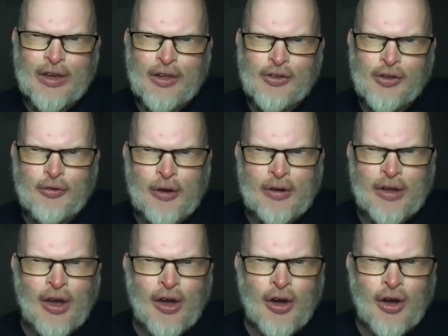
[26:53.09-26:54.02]
So I found it
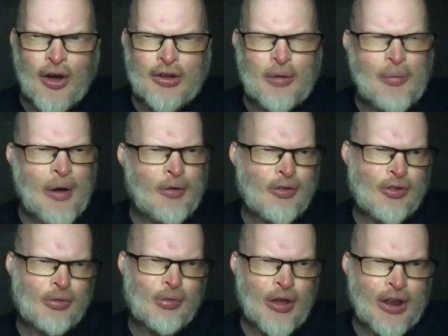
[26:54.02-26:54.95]
hard about
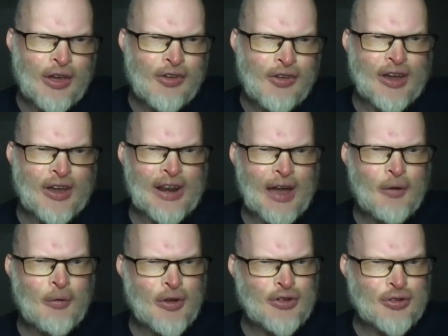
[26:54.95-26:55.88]
learning a second
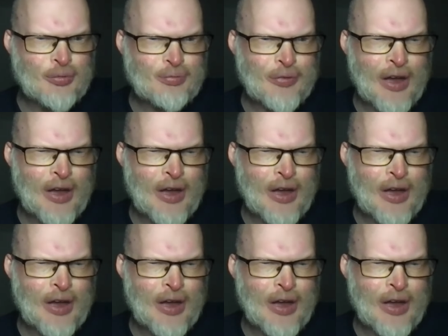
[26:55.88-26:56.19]
language.